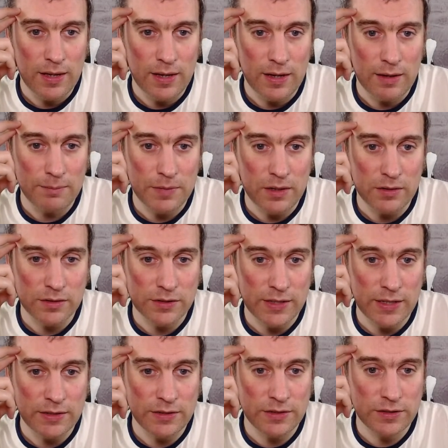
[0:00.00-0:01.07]
Mark
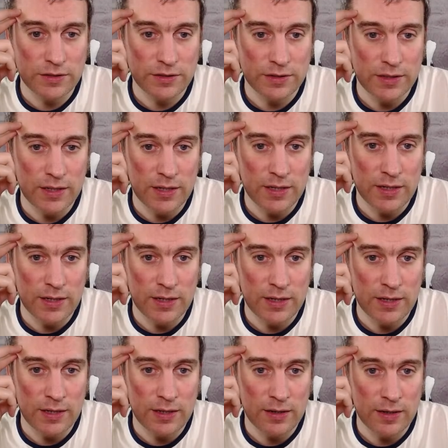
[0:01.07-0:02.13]
says,
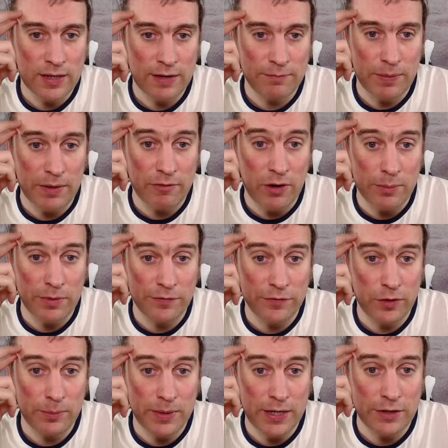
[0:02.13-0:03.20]
give Benrahma a few
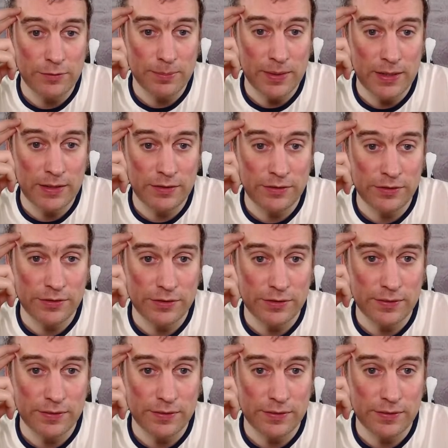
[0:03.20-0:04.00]
minutes, please.